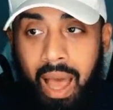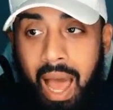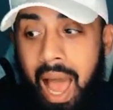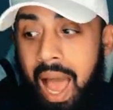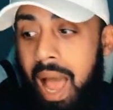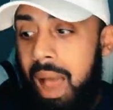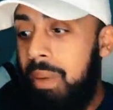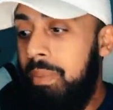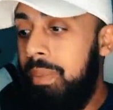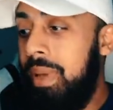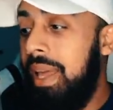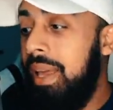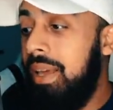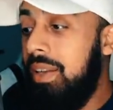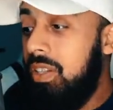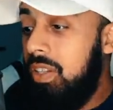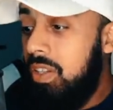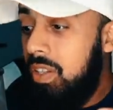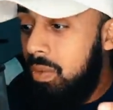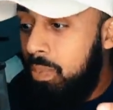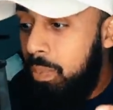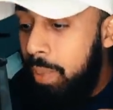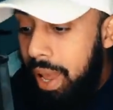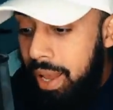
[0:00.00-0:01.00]
I'm
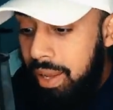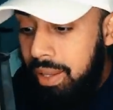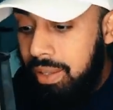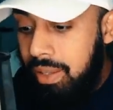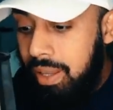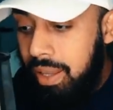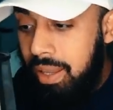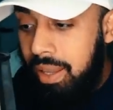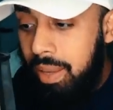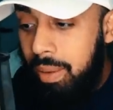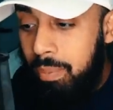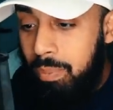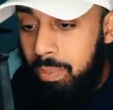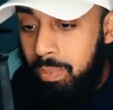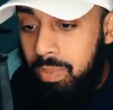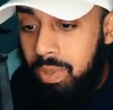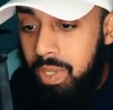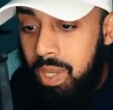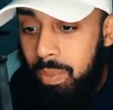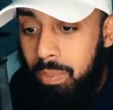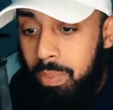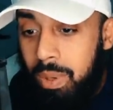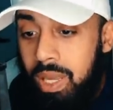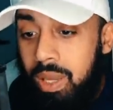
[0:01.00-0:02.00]
expecting it
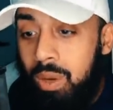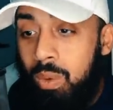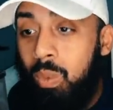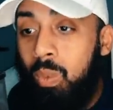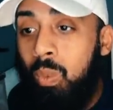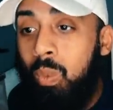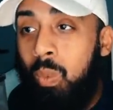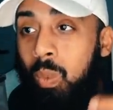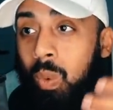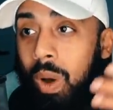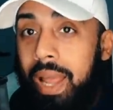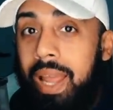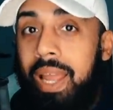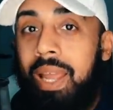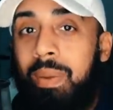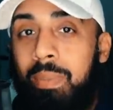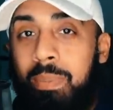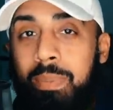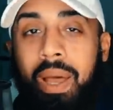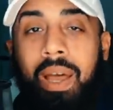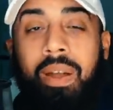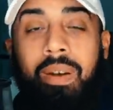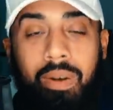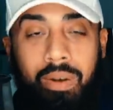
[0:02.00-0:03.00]
to be way
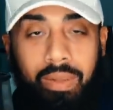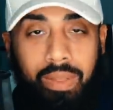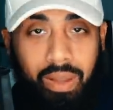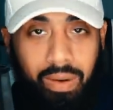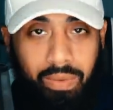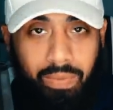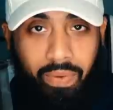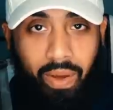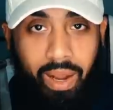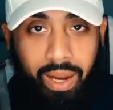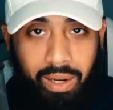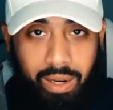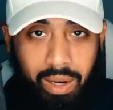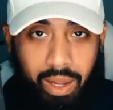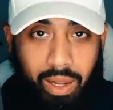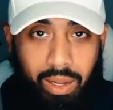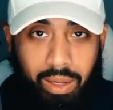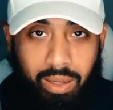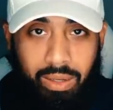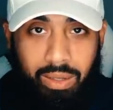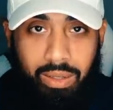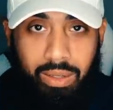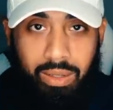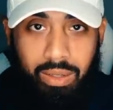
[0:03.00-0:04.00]
better than Fight
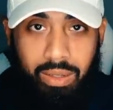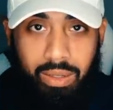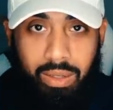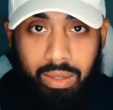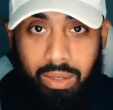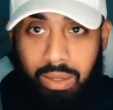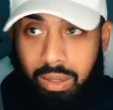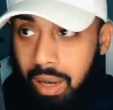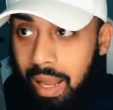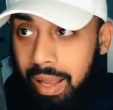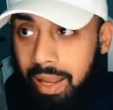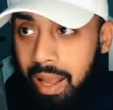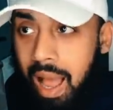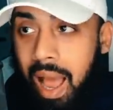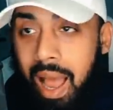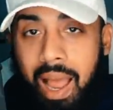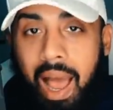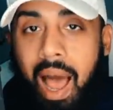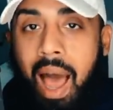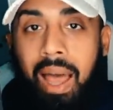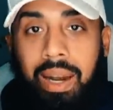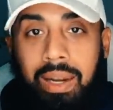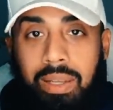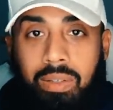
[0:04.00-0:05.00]
Night. Like, I
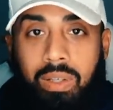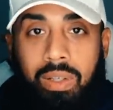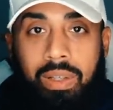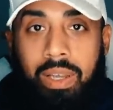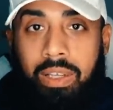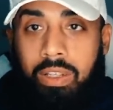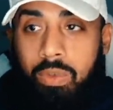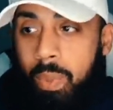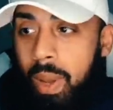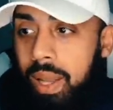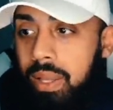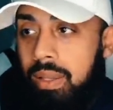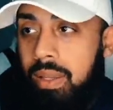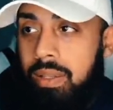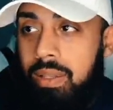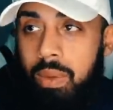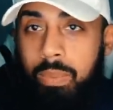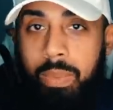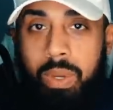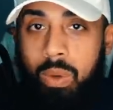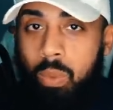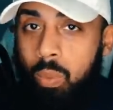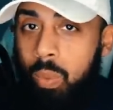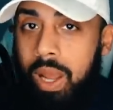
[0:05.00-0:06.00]
honestly expect it to
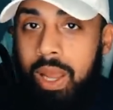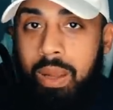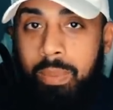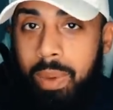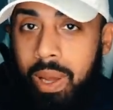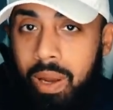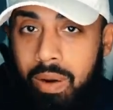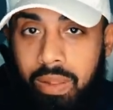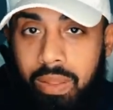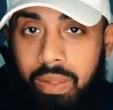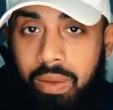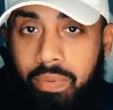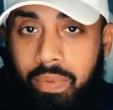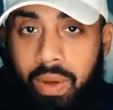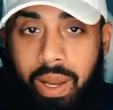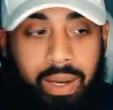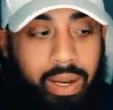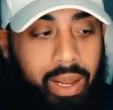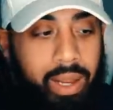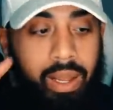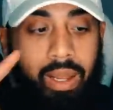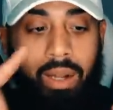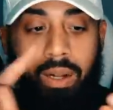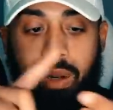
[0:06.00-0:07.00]
be way better than Fight
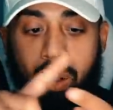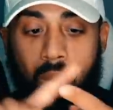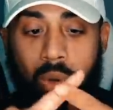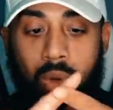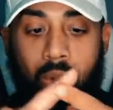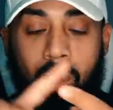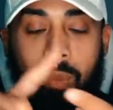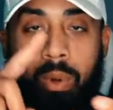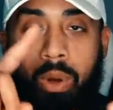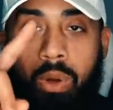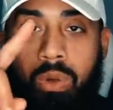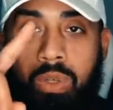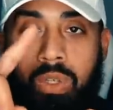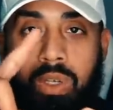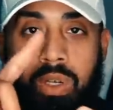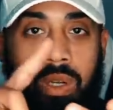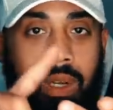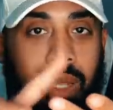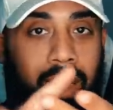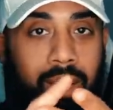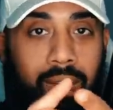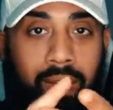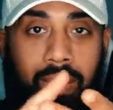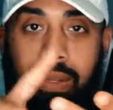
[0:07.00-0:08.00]
Night in locomotion,
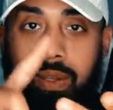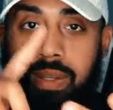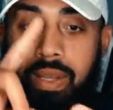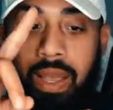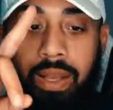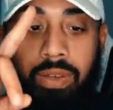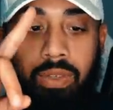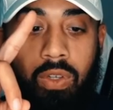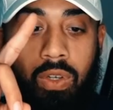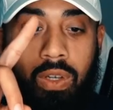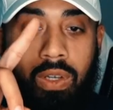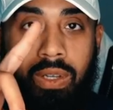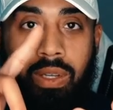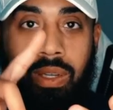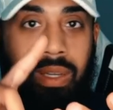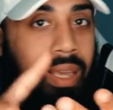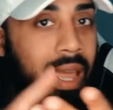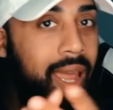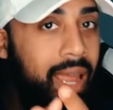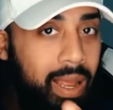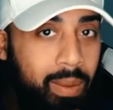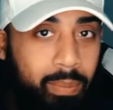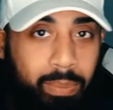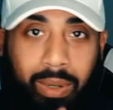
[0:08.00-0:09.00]
hit detection,
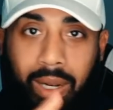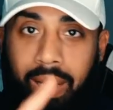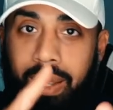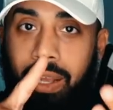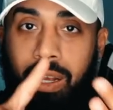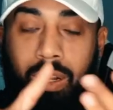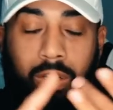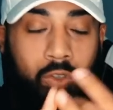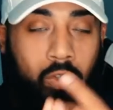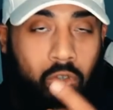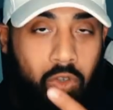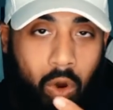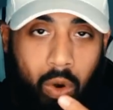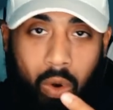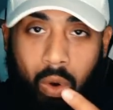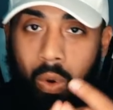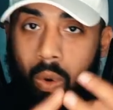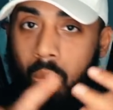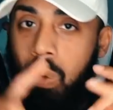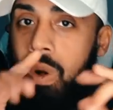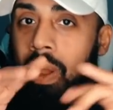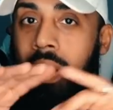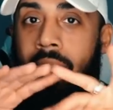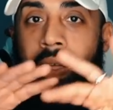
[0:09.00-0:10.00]
gameplay
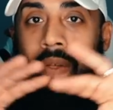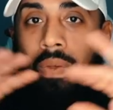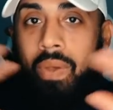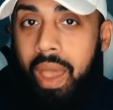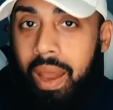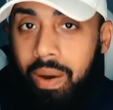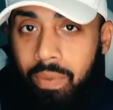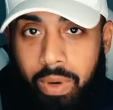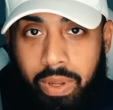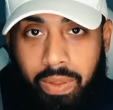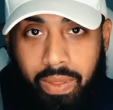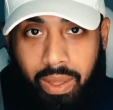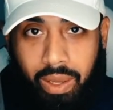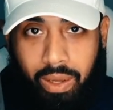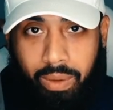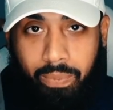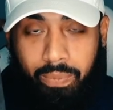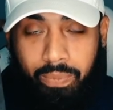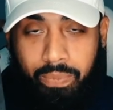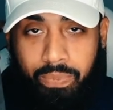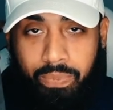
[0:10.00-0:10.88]
control, everything.